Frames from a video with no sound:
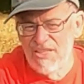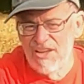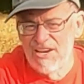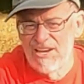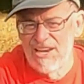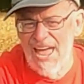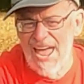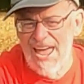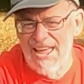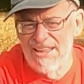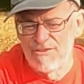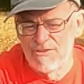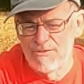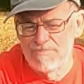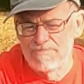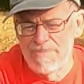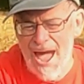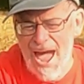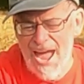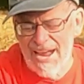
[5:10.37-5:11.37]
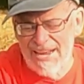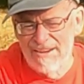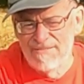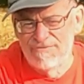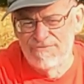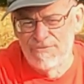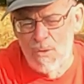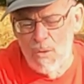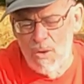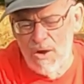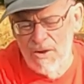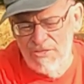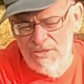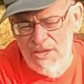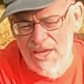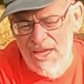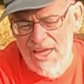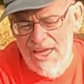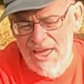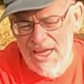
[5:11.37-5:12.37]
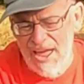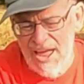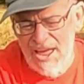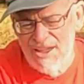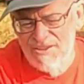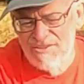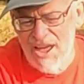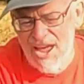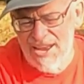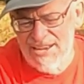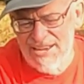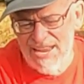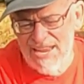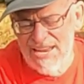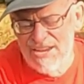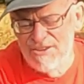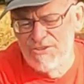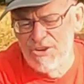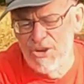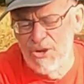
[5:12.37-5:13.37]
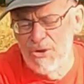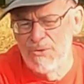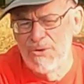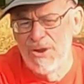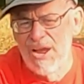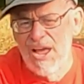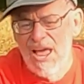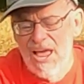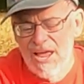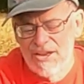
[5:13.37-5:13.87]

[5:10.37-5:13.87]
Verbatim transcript: the lens back and forth as I need to